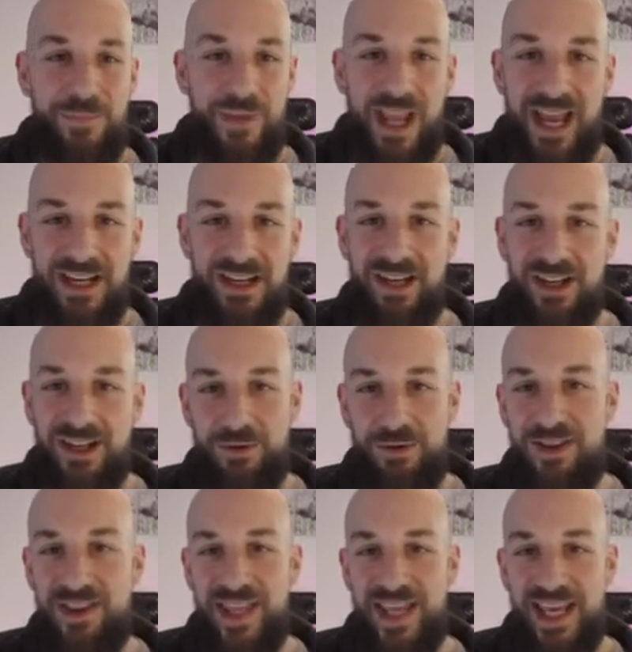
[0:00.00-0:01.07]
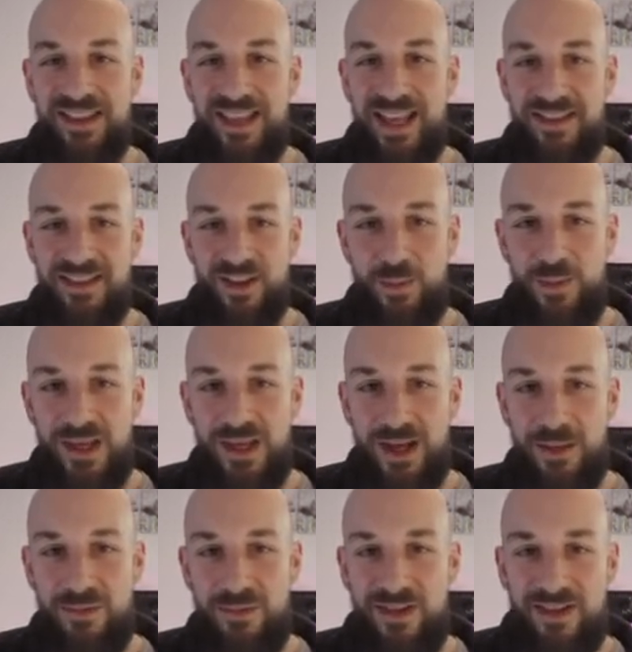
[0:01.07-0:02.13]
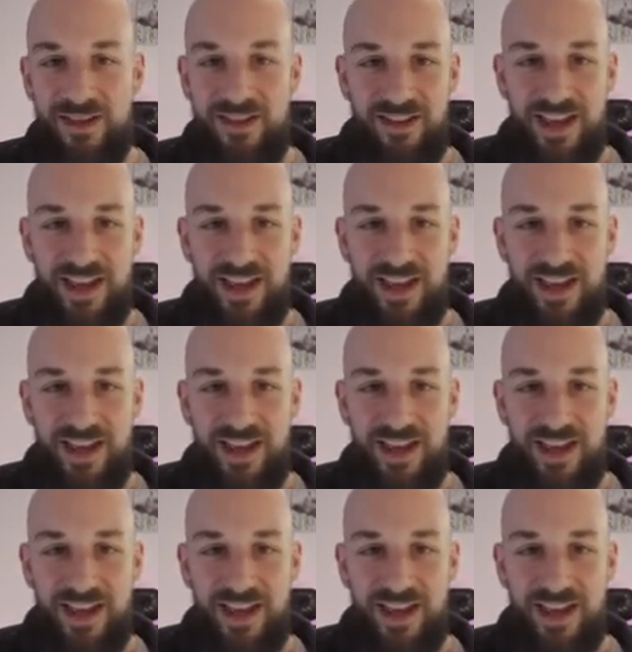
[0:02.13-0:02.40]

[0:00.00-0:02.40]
and you'd think that this becomes